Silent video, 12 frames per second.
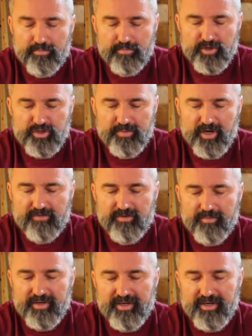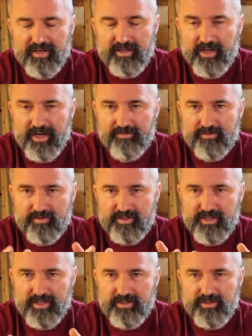birch bark from a live
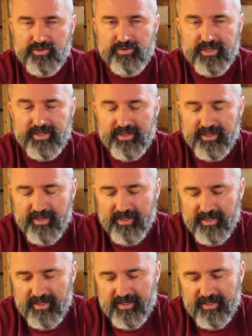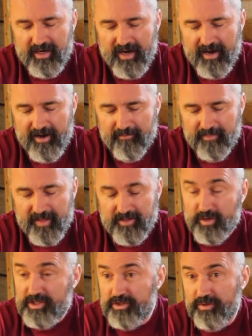standing tree. And
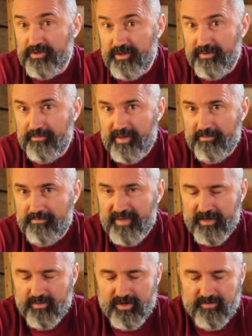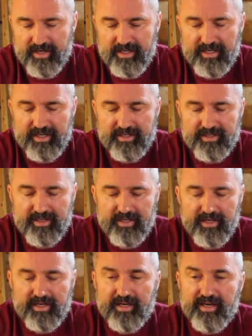so I just go out there and pick it whenever I need it.
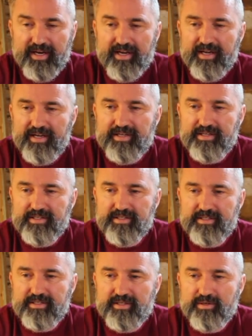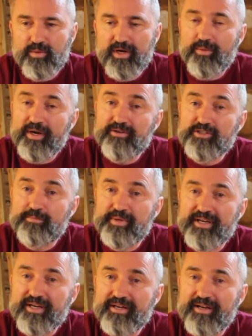And when I went out to
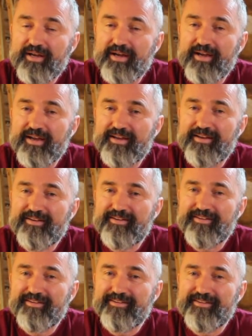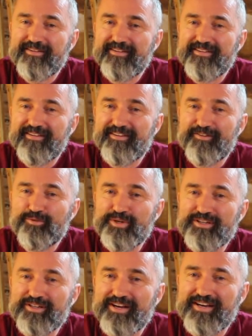pick it, I
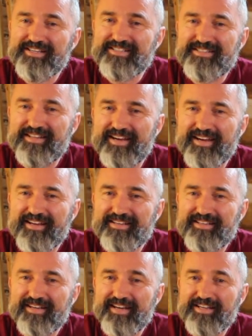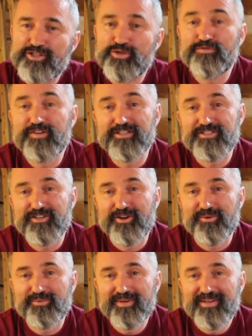realized that I had 2 feet of
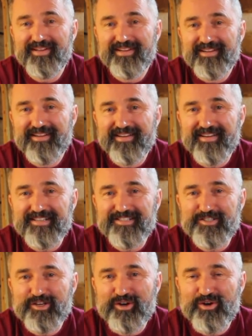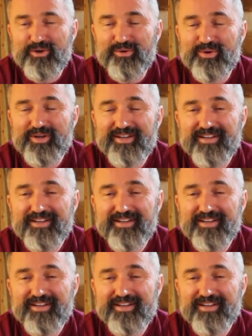snow, and so